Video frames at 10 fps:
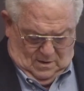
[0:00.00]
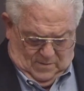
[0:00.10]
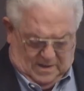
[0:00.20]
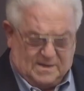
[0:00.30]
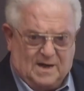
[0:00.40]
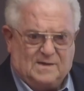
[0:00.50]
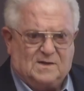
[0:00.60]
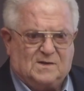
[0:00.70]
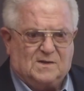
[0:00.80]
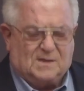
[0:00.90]
but it takes
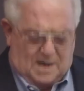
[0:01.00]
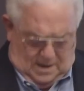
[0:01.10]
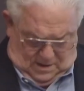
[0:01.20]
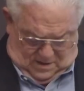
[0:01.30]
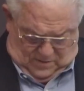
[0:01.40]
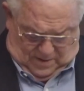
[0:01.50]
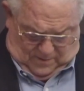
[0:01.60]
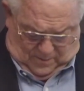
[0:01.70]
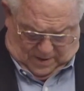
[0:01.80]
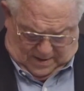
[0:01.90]
a sustained
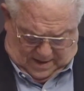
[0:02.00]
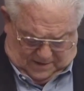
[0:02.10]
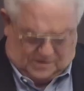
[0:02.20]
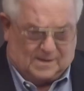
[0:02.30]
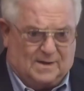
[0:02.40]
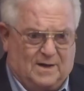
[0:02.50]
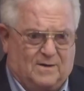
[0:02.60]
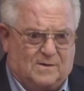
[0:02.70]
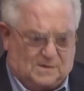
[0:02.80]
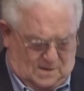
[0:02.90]
commitment by national
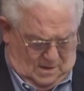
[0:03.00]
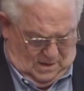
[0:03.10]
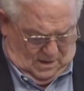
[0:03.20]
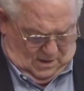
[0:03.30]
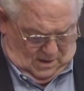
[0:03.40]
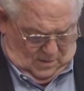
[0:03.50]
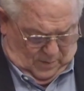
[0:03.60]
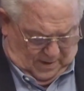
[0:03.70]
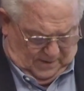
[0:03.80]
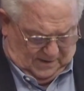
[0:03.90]
leaders,
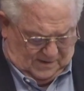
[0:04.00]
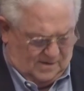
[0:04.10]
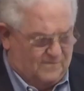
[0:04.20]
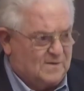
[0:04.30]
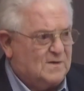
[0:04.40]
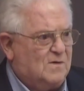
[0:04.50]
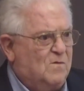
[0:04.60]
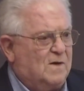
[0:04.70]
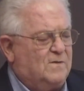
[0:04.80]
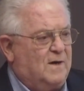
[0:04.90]
public servants, and
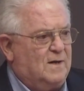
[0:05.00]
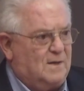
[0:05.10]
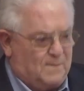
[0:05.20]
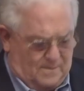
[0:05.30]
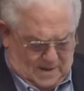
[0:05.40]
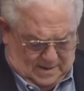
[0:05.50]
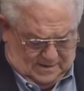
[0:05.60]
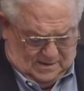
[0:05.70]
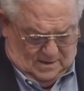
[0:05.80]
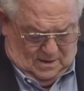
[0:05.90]
well trained
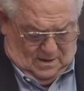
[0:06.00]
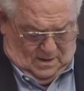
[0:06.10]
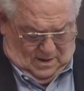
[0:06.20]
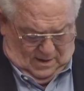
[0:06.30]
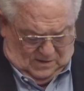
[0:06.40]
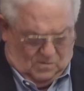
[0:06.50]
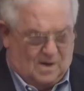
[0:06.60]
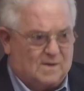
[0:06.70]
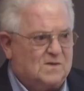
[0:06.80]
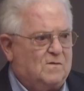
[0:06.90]
diplomats, as
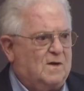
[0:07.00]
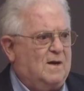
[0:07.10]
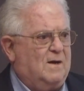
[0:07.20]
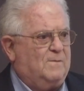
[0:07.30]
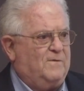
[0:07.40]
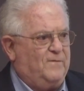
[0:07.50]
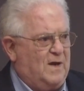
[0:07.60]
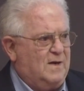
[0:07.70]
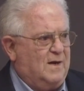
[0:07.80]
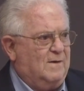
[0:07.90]
well as reliable
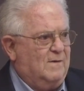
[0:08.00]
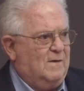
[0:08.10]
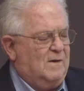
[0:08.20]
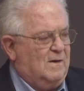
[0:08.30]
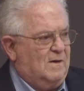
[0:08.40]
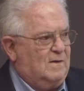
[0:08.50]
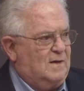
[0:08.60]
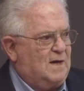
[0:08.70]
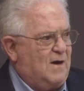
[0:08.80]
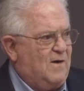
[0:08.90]
funding to
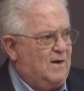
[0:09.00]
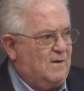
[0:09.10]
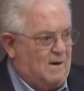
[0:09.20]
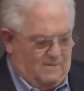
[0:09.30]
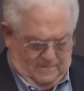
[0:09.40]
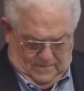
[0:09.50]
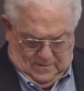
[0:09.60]
carry it off.